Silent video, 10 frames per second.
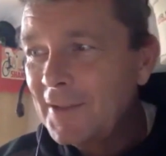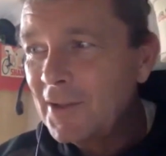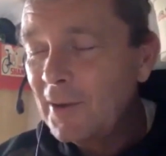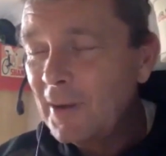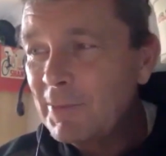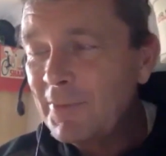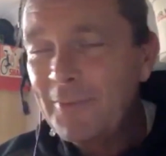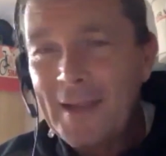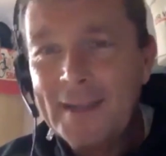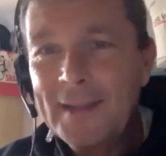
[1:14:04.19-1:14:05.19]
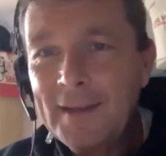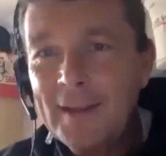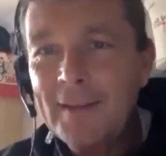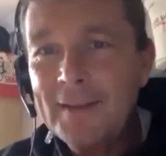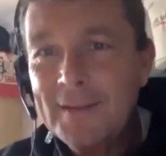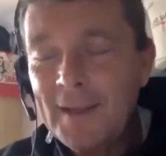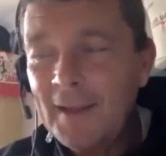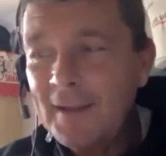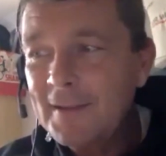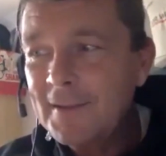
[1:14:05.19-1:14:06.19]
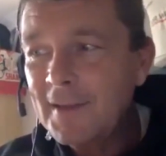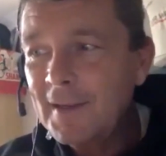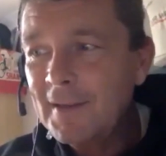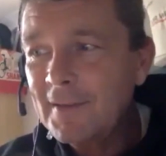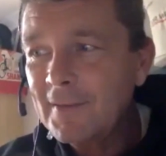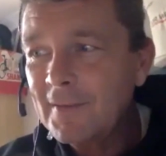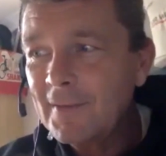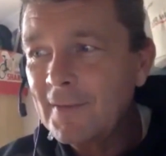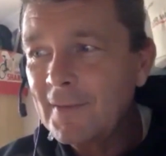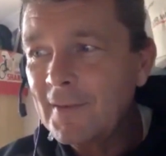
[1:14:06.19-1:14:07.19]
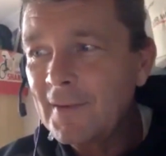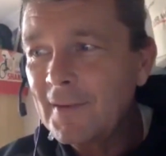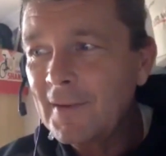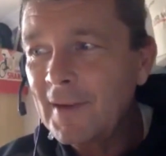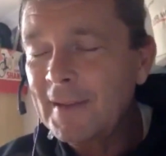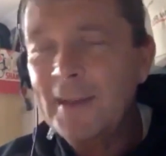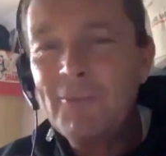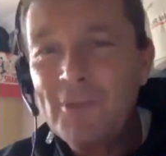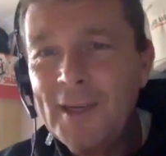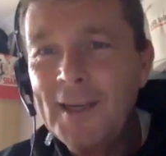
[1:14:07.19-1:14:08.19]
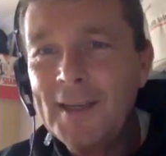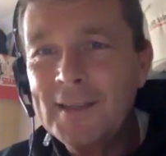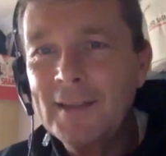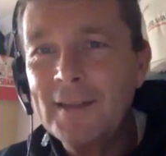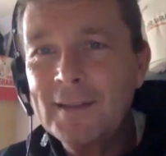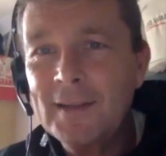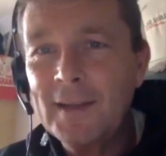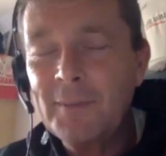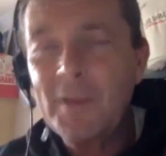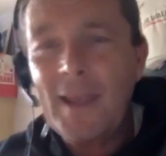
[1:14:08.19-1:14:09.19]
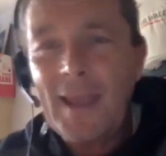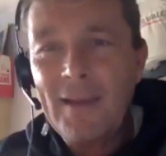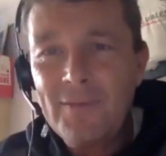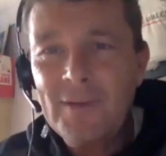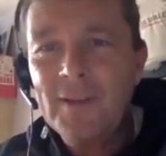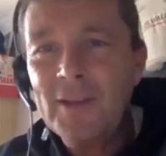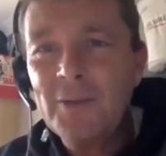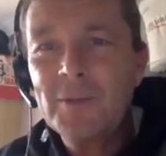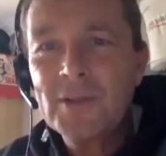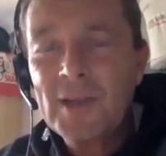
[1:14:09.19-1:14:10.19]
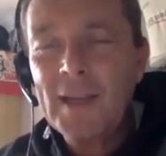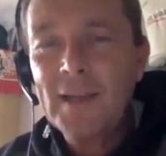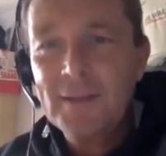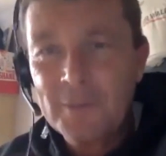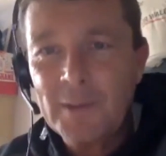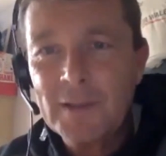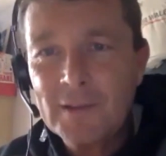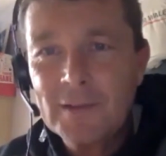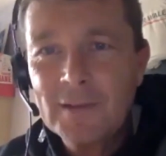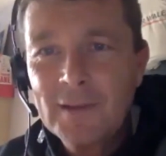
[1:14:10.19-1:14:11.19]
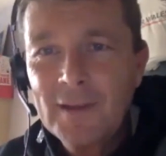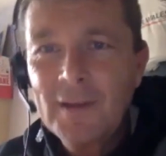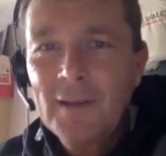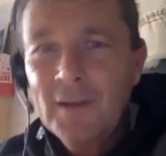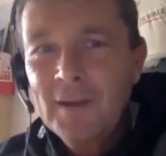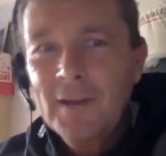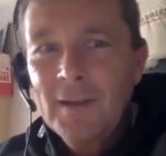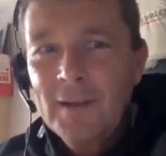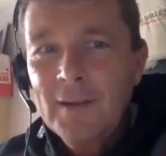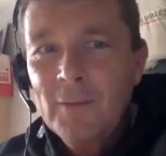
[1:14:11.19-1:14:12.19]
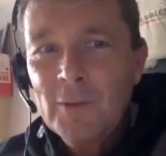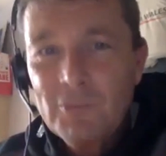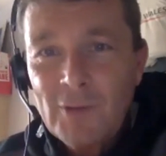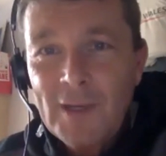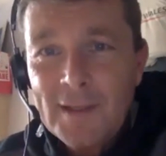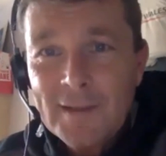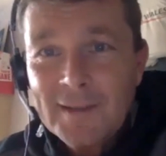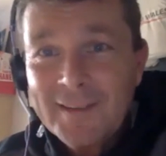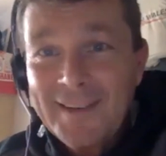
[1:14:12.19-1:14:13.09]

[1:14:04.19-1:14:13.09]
Do you know, I was reflecting the other day, he said, I didn't realize it at the time, but everything you were saying to us was right.